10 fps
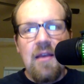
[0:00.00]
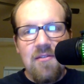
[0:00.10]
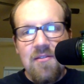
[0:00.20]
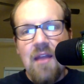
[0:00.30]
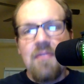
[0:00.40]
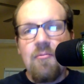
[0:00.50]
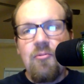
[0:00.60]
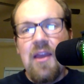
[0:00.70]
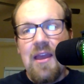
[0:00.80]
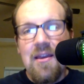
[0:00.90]

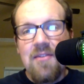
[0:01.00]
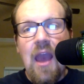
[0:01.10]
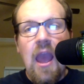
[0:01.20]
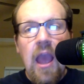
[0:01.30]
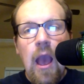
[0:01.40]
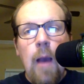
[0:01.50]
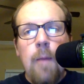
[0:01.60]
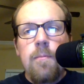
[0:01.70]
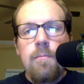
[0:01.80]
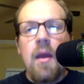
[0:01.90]
ostensibly is a
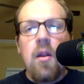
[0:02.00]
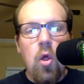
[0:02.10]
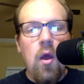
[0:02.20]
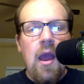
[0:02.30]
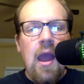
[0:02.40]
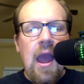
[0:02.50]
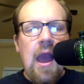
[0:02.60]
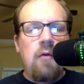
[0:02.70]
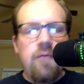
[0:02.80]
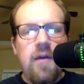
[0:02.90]
metal
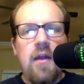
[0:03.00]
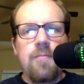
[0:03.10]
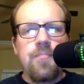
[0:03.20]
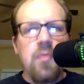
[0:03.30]
outfit.